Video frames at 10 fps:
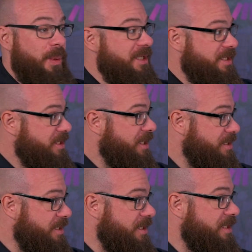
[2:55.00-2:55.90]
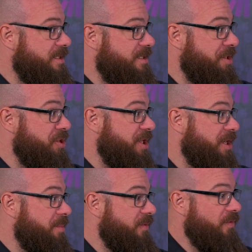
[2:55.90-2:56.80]
we discussed in this
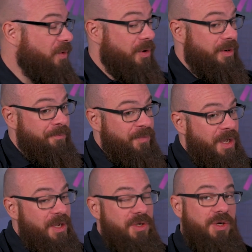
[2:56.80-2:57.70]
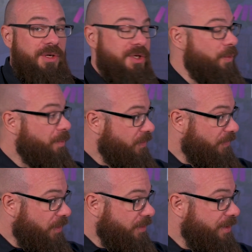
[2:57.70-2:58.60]
chair before. You know, the new
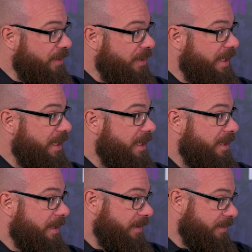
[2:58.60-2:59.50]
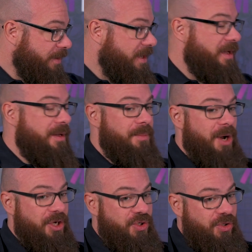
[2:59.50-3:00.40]
portfolio
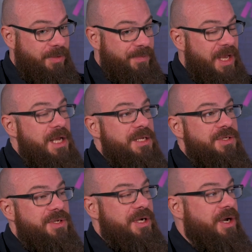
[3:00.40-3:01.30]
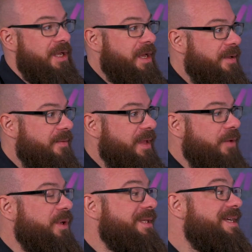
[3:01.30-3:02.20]
module. So they're gonna
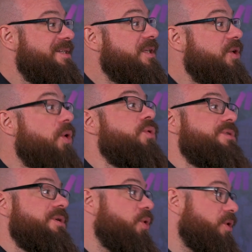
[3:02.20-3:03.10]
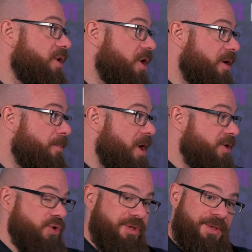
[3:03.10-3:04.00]
release the goals and OKR
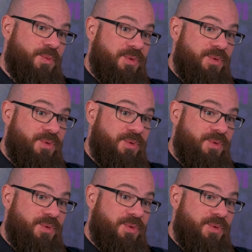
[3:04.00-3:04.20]
module that